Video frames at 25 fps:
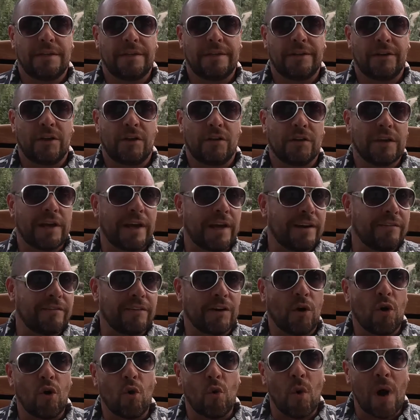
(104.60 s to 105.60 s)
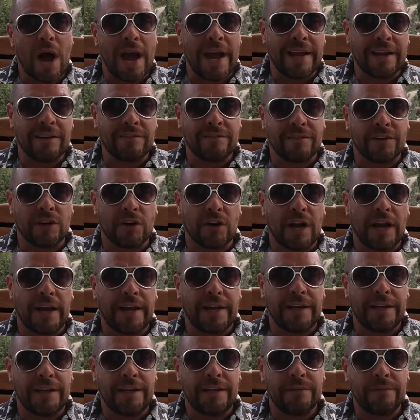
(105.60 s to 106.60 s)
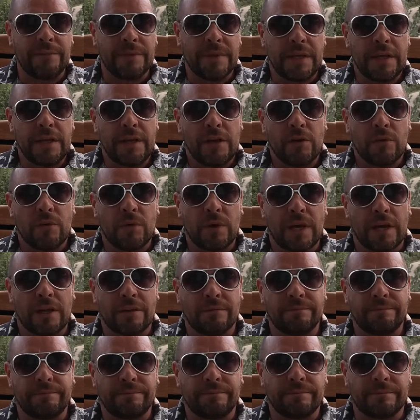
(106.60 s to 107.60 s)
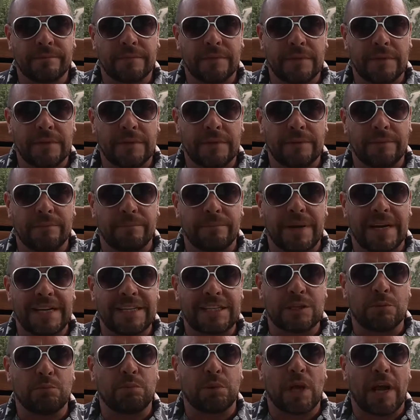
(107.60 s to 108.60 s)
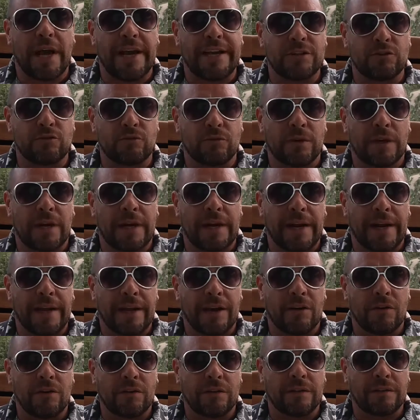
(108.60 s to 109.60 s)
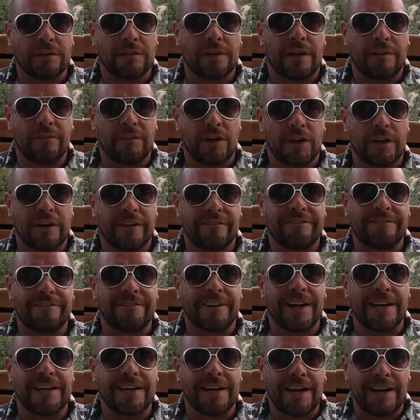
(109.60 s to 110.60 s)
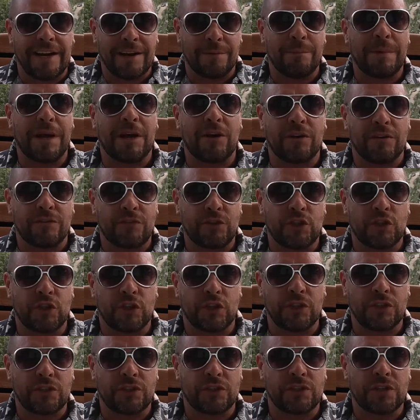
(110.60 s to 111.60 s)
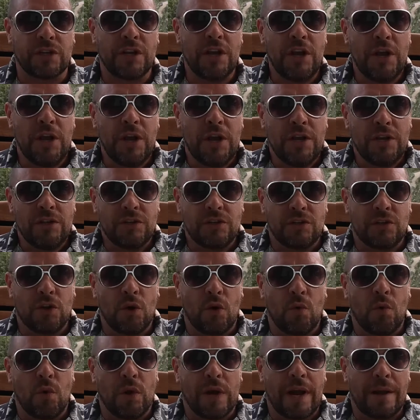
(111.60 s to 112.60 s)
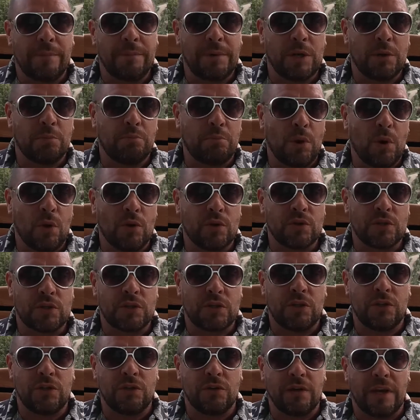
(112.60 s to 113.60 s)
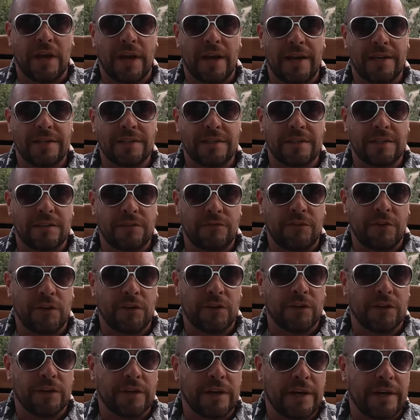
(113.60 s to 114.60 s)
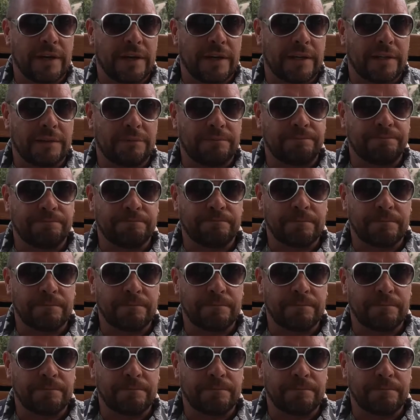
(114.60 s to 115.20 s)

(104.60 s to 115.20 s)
And they're all kind of a Hawaiian variety. Well, my supply is running out. I've got a finite amount of shirts. So what I'm going to pose to you guys is, if you're